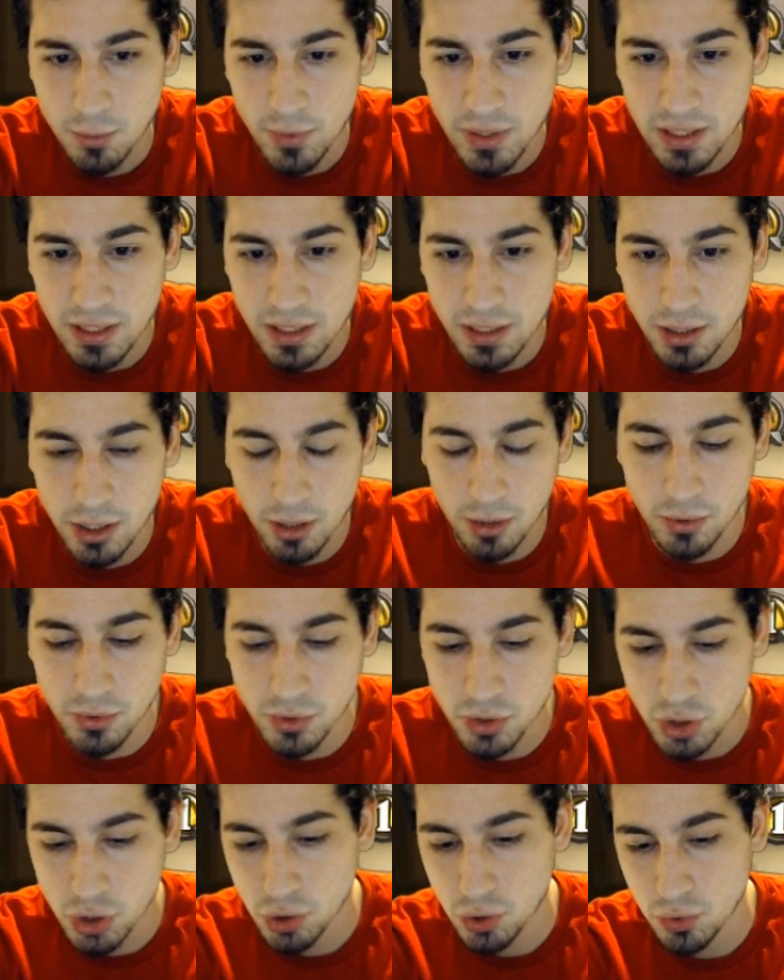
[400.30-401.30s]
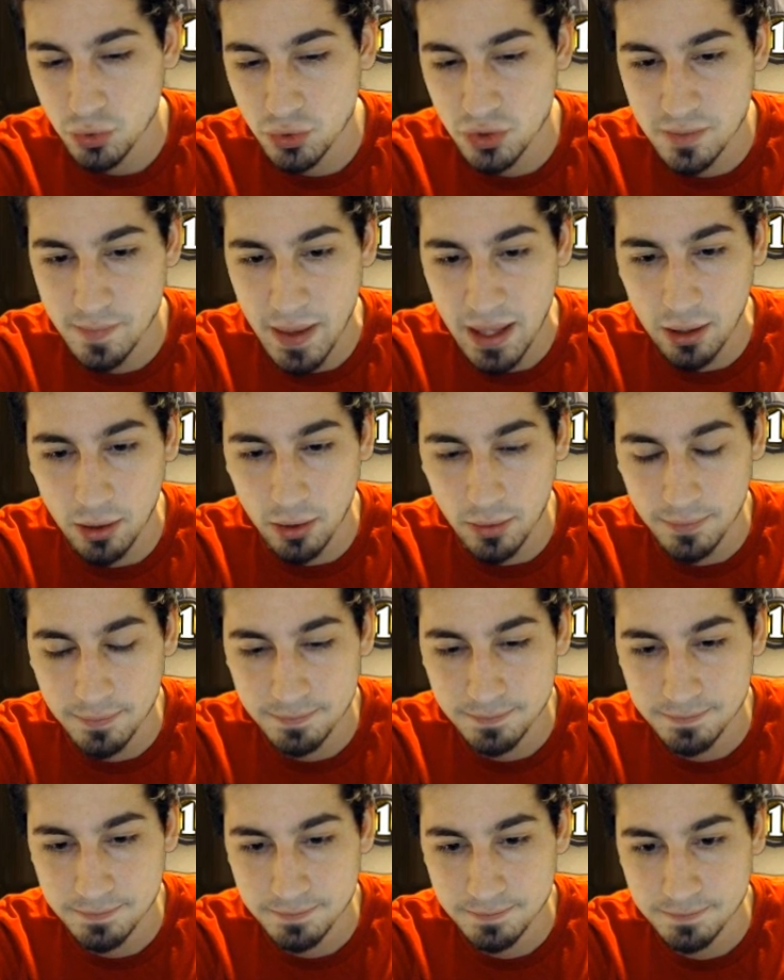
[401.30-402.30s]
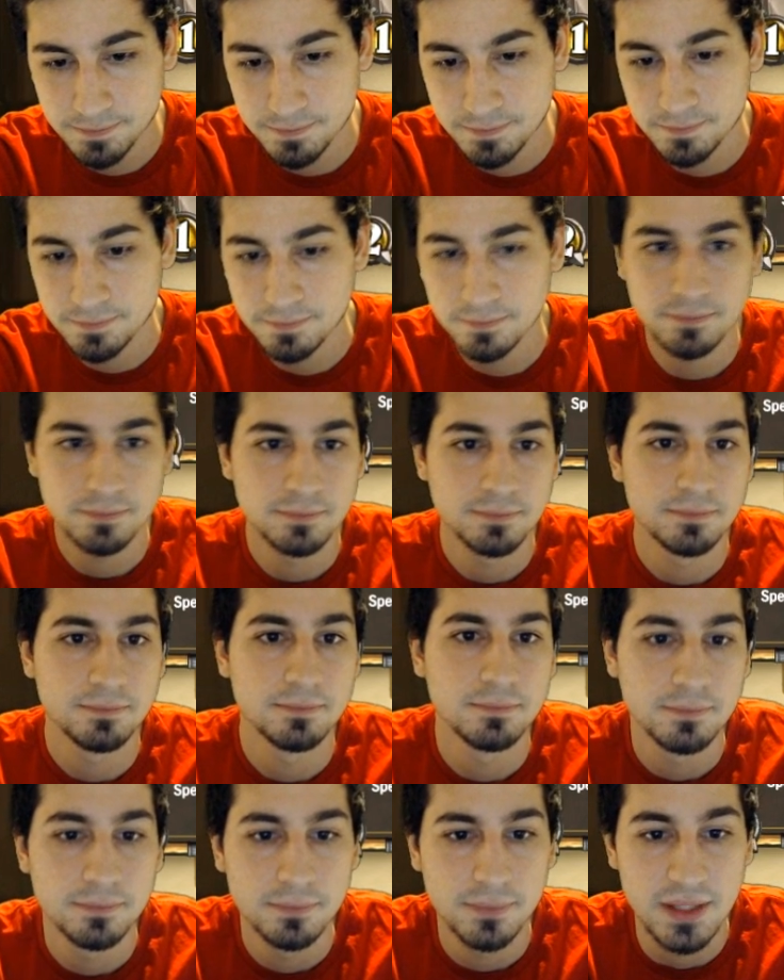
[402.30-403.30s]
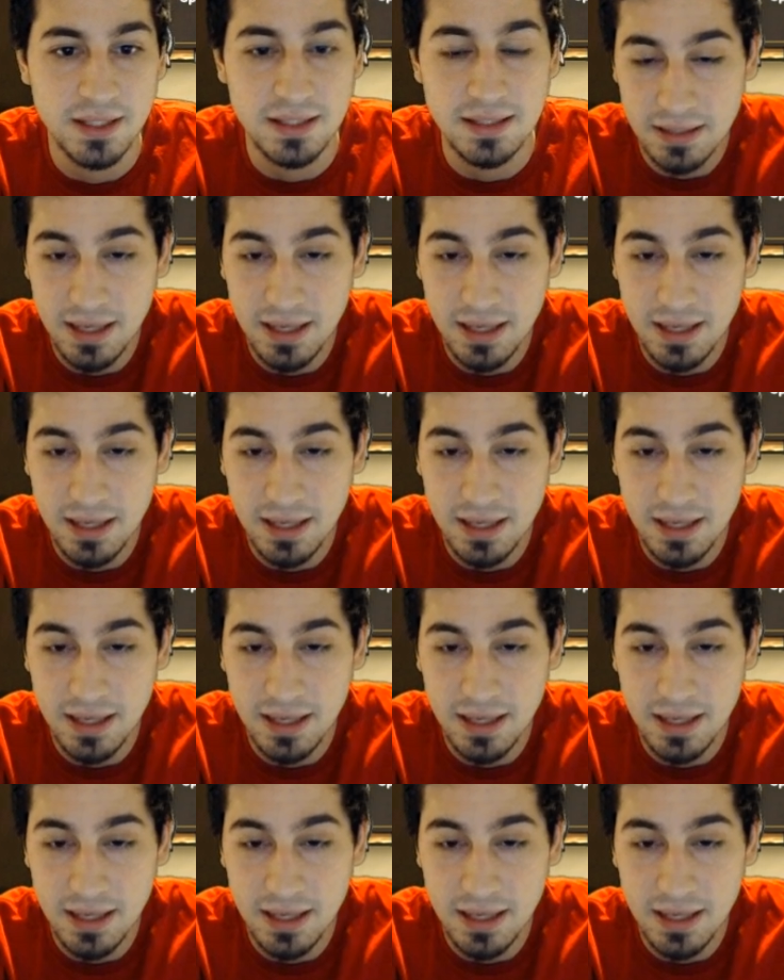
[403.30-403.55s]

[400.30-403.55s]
We can go to Spell. This